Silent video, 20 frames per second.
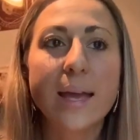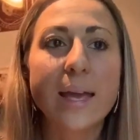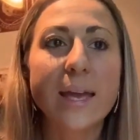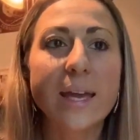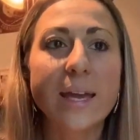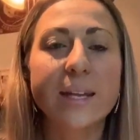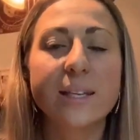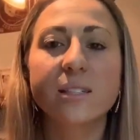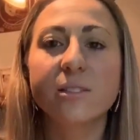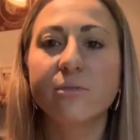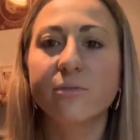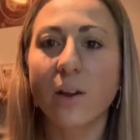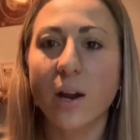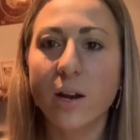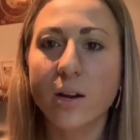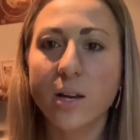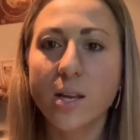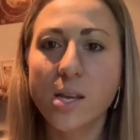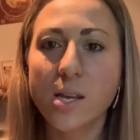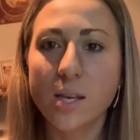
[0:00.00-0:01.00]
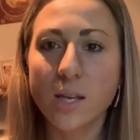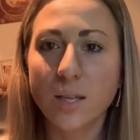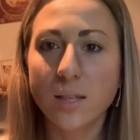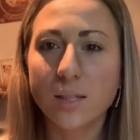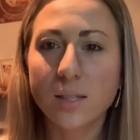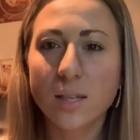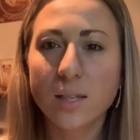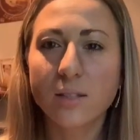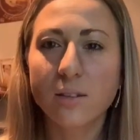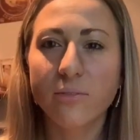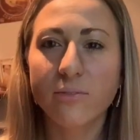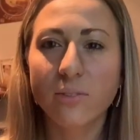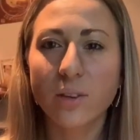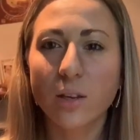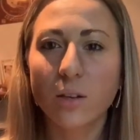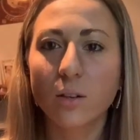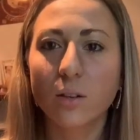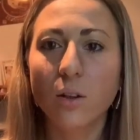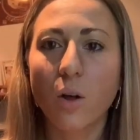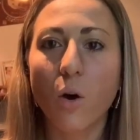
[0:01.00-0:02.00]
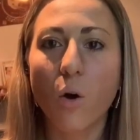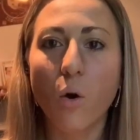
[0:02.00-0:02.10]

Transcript: it is very easy to feel